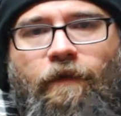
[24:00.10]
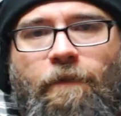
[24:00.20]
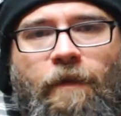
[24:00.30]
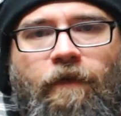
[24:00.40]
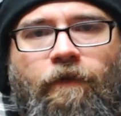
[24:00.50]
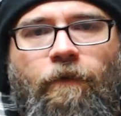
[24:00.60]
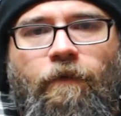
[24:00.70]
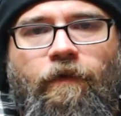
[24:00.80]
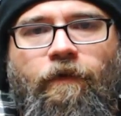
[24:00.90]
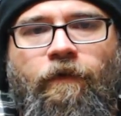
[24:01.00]
they made
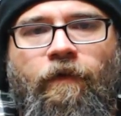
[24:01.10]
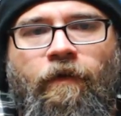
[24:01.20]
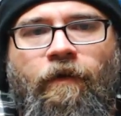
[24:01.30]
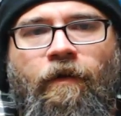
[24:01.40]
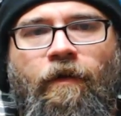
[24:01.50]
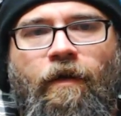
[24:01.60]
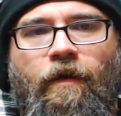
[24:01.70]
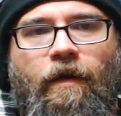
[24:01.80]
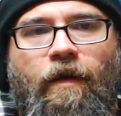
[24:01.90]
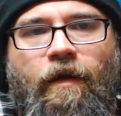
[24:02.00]
toys,
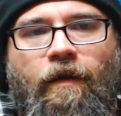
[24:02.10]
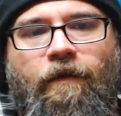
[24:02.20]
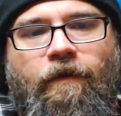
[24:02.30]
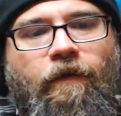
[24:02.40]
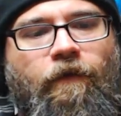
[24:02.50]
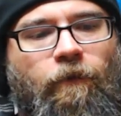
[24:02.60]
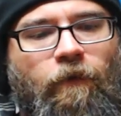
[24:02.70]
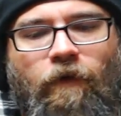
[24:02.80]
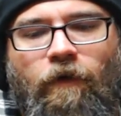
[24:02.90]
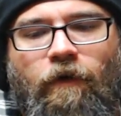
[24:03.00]
and these
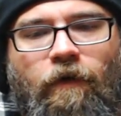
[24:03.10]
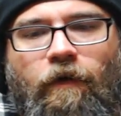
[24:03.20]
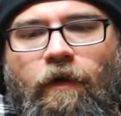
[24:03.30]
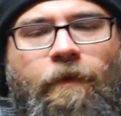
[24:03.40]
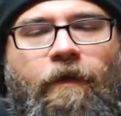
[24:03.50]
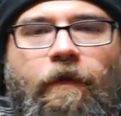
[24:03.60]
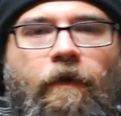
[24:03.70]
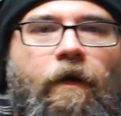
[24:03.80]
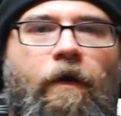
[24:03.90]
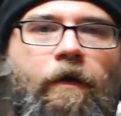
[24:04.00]
were, I mean,
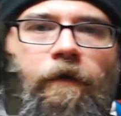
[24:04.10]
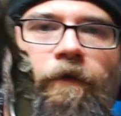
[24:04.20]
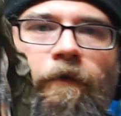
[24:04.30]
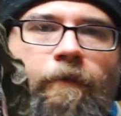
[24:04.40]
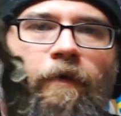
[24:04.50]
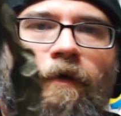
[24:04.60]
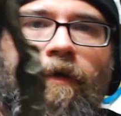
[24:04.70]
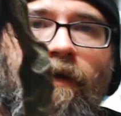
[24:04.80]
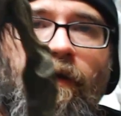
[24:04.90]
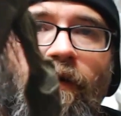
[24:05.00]
they're awesome.
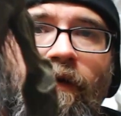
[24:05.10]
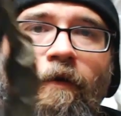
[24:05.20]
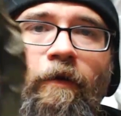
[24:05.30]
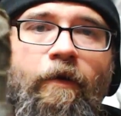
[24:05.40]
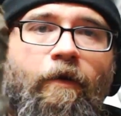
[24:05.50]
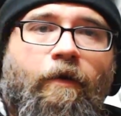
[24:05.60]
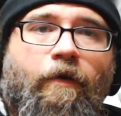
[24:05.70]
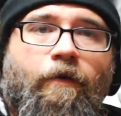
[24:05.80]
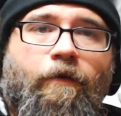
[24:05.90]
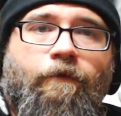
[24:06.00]

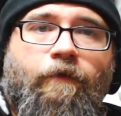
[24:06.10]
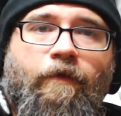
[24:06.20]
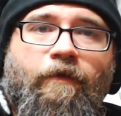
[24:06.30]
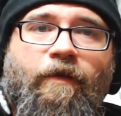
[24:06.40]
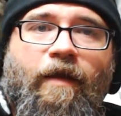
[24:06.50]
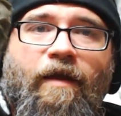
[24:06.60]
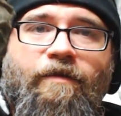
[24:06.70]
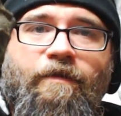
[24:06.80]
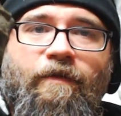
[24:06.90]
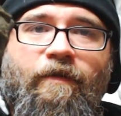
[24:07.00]
I don't know if you can
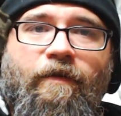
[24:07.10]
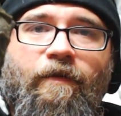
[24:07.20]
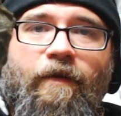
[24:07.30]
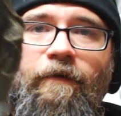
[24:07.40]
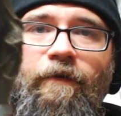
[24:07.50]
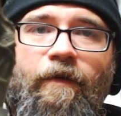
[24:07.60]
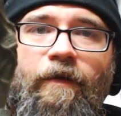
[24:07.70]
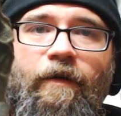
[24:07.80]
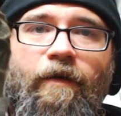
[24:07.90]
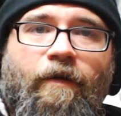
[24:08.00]
catch the detail
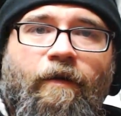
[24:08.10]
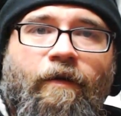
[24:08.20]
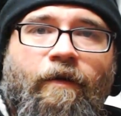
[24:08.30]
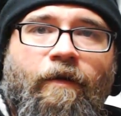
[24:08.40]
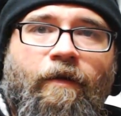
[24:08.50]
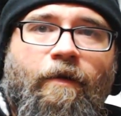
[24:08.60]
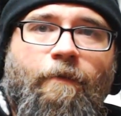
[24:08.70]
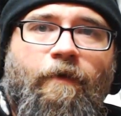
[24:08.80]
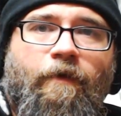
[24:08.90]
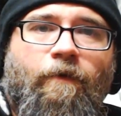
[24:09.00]
there,
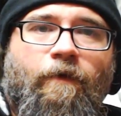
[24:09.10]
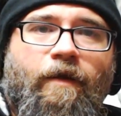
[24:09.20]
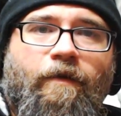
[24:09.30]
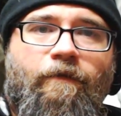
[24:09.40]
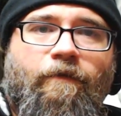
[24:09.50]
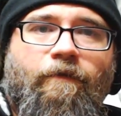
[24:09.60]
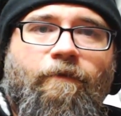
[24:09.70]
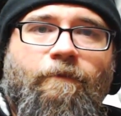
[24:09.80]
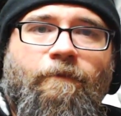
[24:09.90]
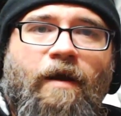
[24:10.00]
but great
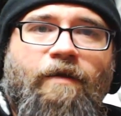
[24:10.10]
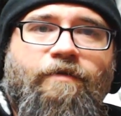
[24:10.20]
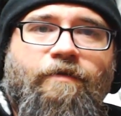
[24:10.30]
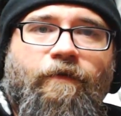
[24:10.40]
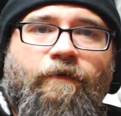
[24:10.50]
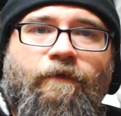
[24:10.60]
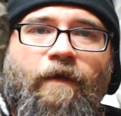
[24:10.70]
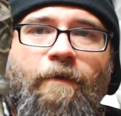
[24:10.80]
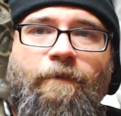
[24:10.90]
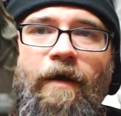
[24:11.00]
monstrous
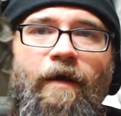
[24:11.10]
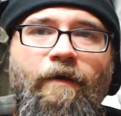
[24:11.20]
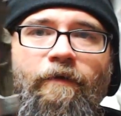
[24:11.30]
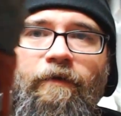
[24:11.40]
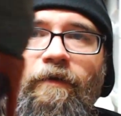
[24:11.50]
vampire